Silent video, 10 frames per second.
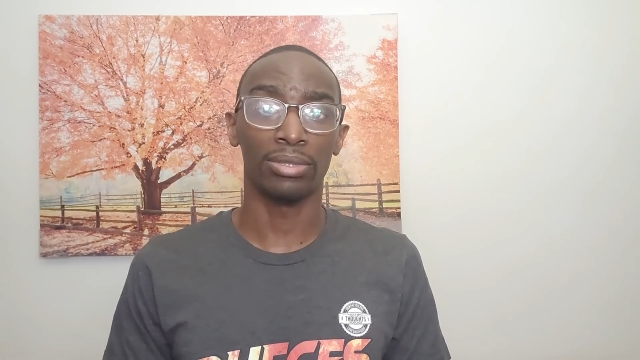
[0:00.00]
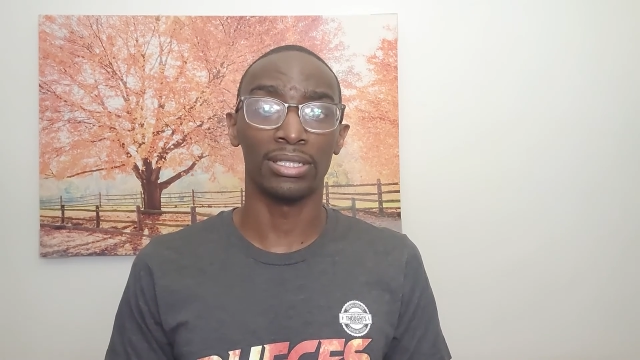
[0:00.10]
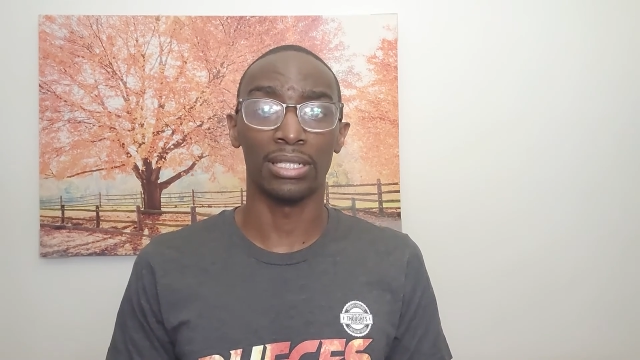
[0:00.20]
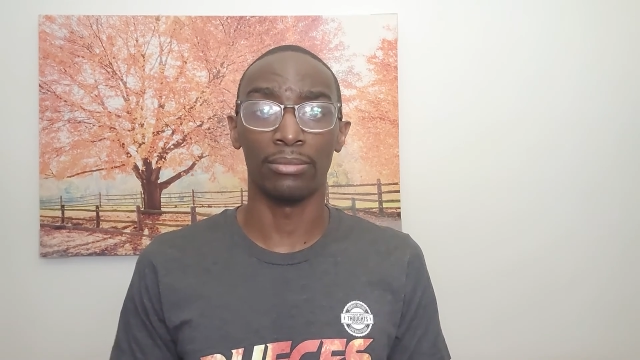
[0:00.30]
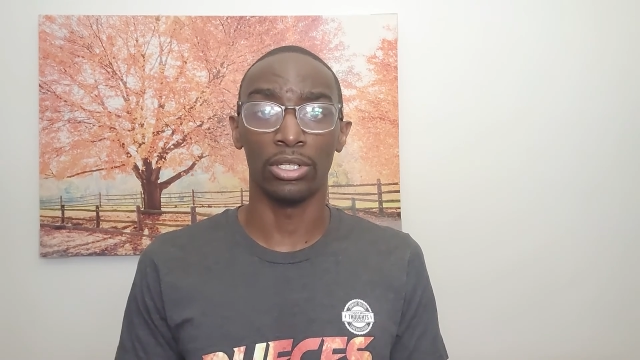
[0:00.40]

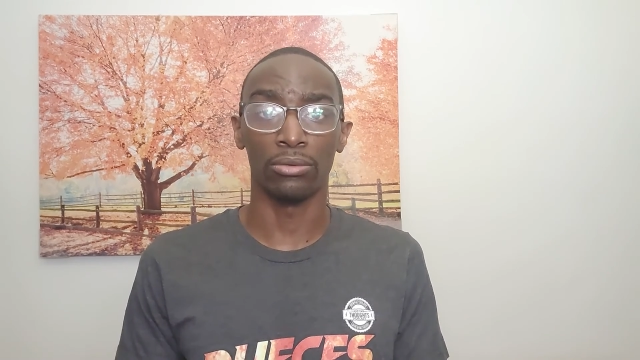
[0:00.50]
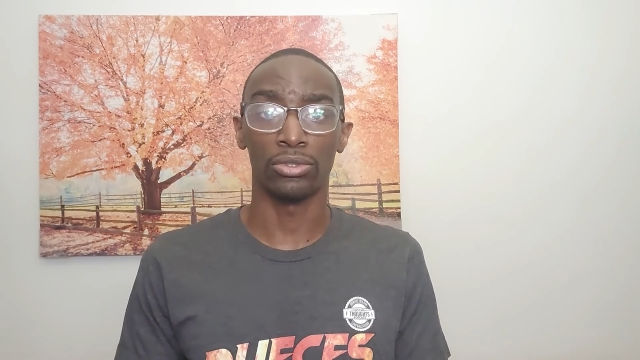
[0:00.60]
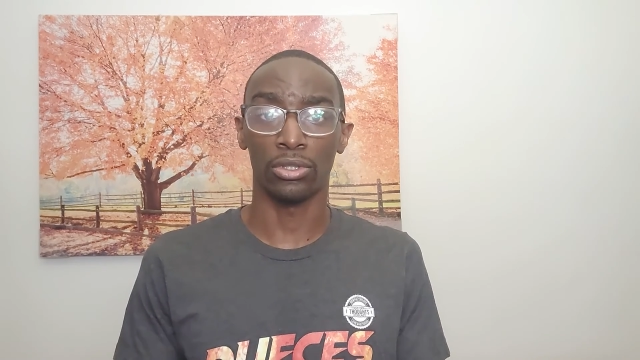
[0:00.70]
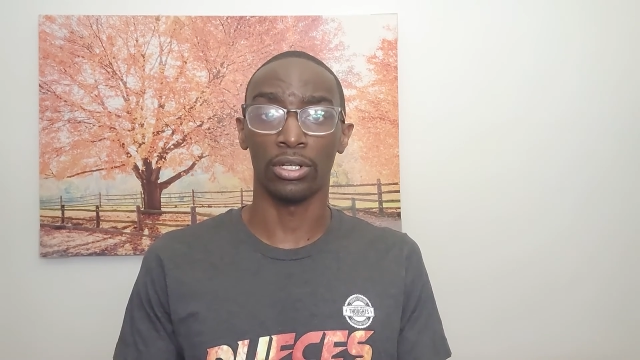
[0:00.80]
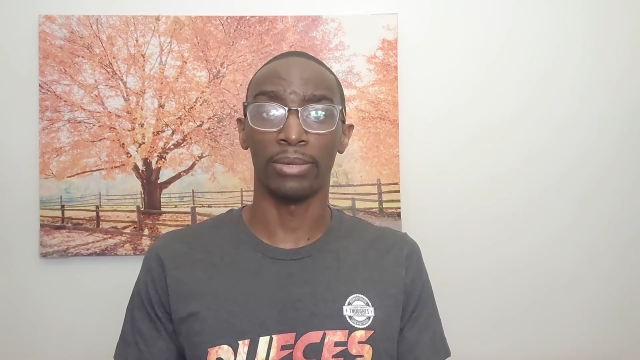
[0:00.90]
please let me know what
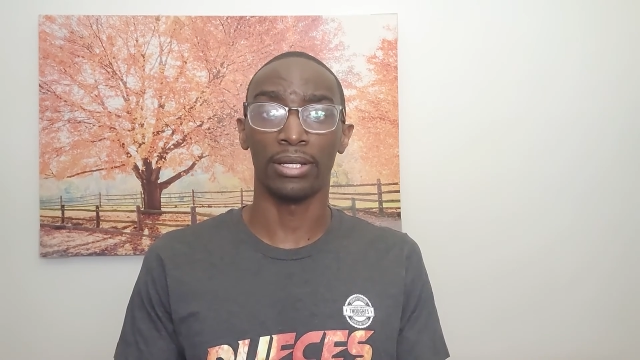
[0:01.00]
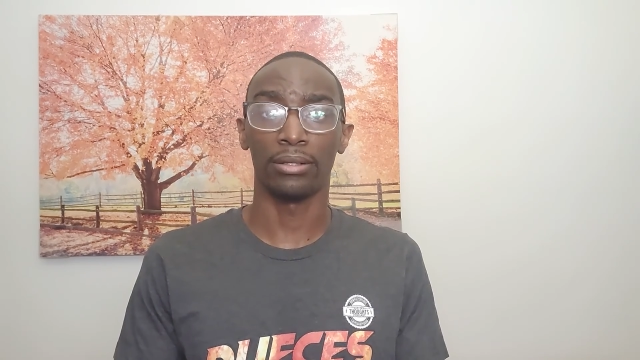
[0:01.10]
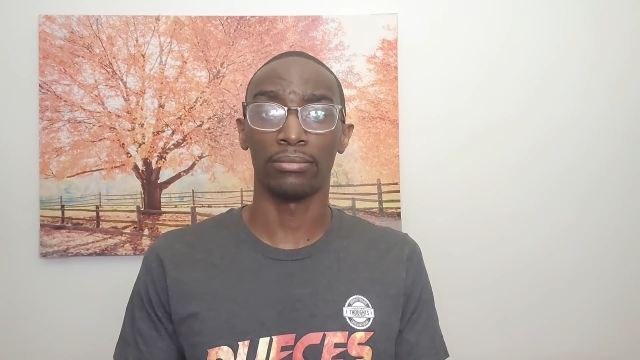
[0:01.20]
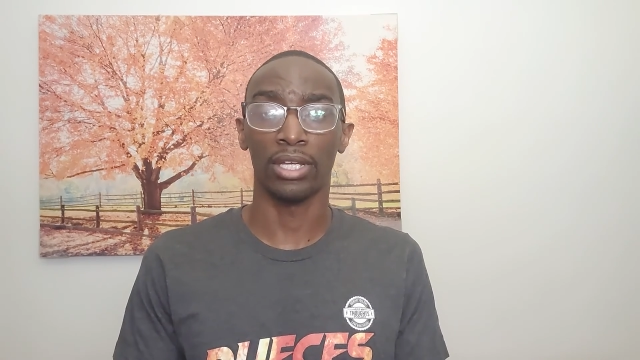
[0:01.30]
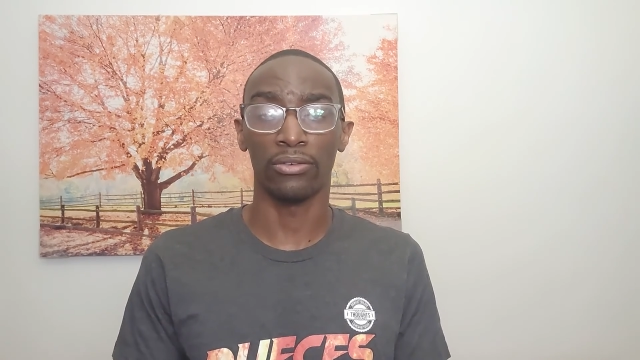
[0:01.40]
you thought about
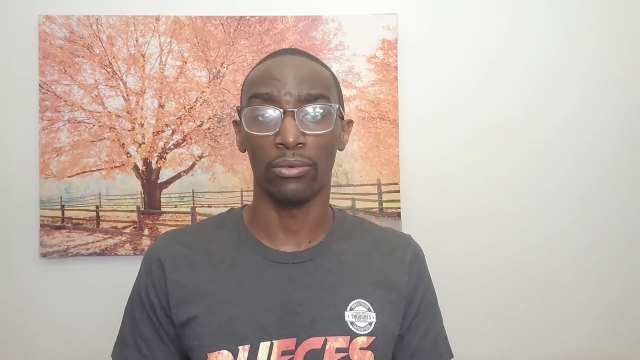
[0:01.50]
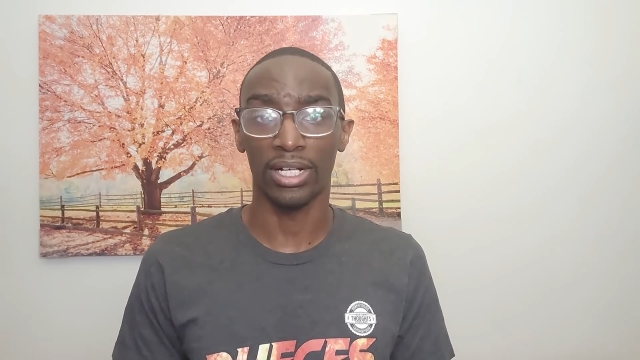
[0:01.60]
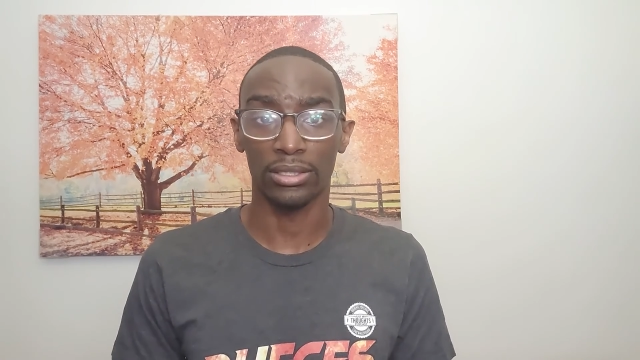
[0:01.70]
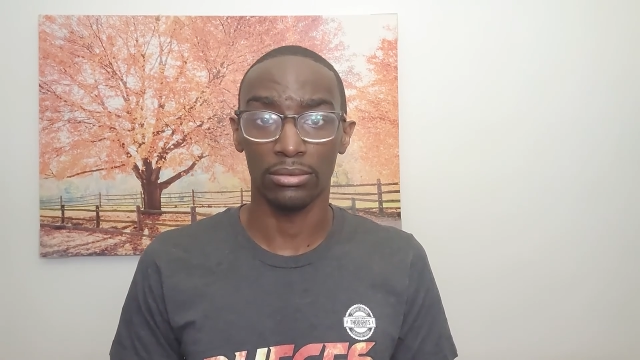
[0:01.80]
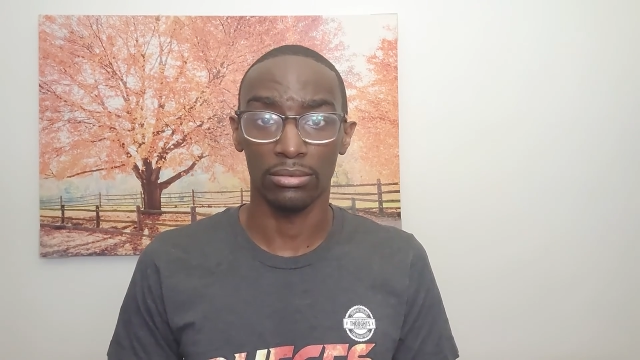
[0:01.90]
it. Thanks for
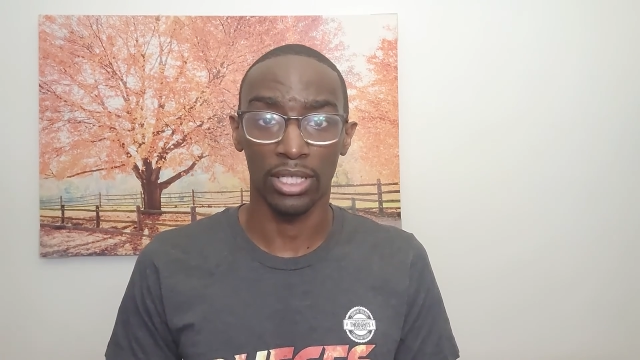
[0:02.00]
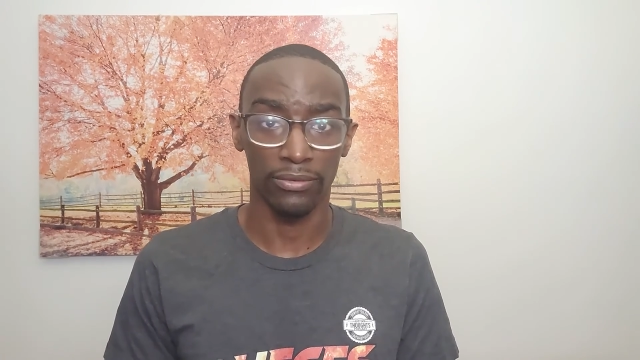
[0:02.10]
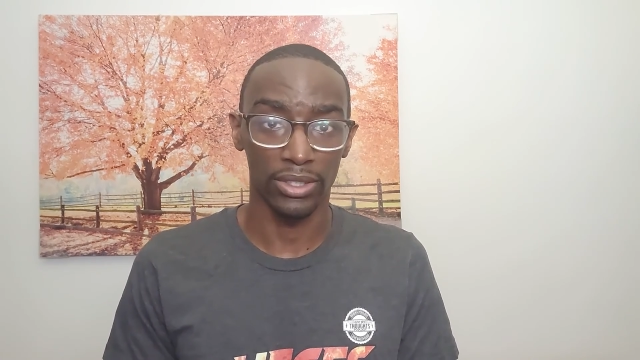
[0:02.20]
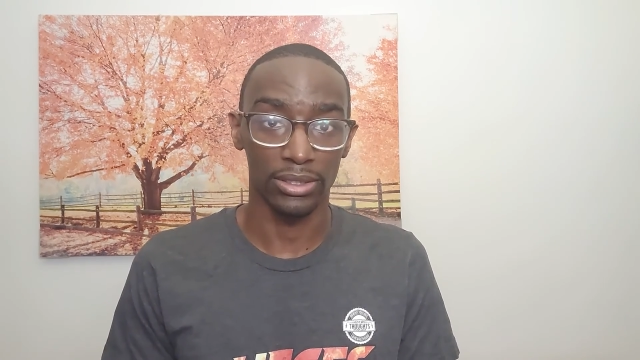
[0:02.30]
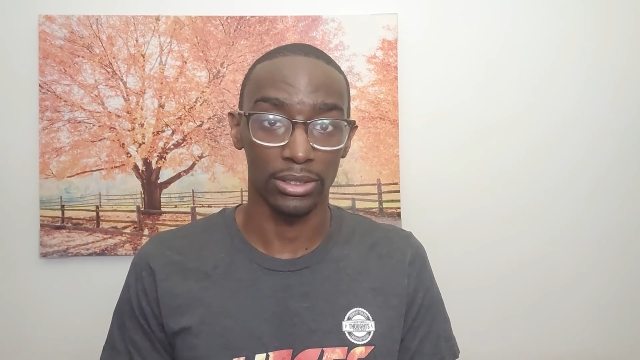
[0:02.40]
watching.
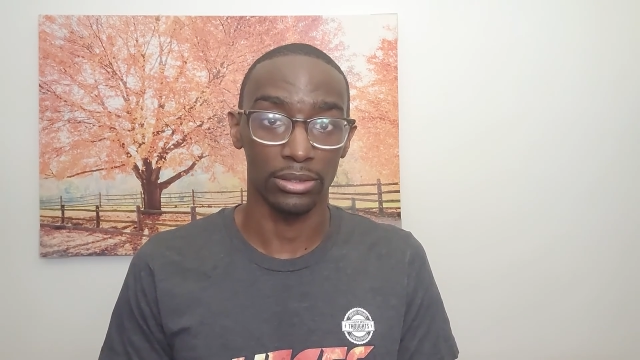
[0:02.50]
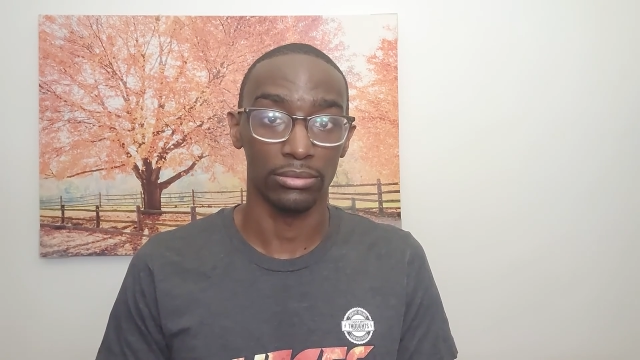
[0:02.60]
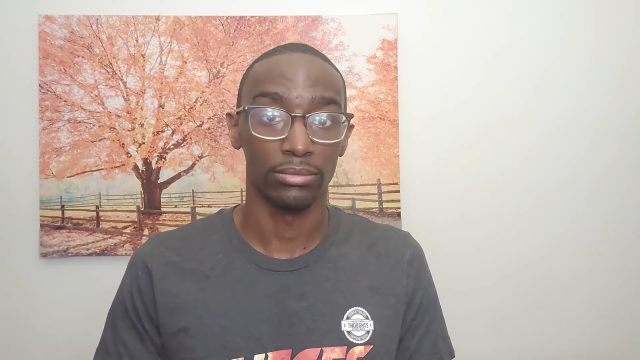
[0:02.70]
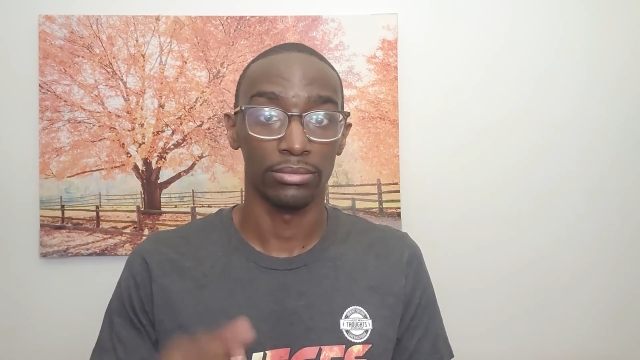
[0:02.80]
Thanks for listening.